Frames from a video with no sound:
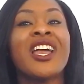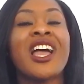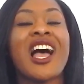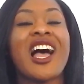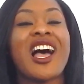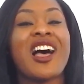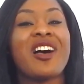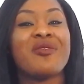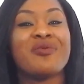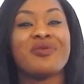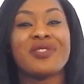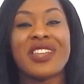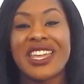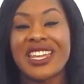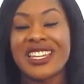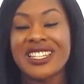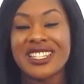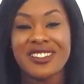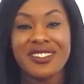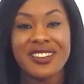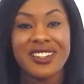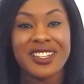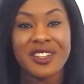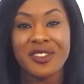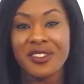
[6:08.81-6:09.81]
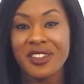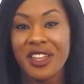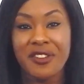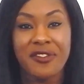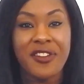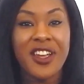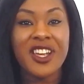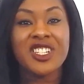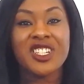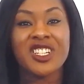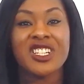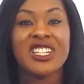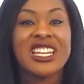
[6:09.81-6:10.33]

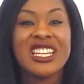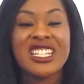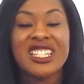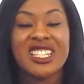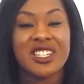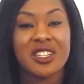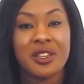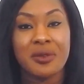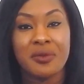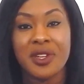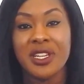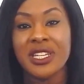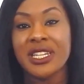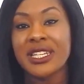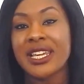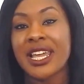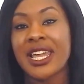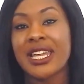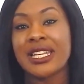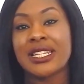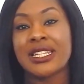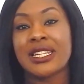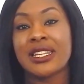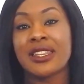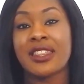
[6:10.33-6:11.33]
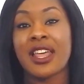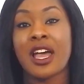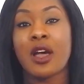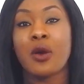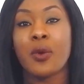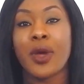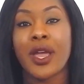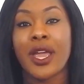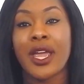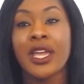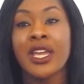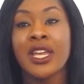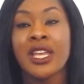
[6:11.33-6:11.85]
Affection isn't communicated in that
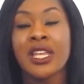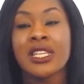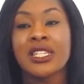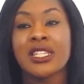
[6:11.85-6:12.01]
way.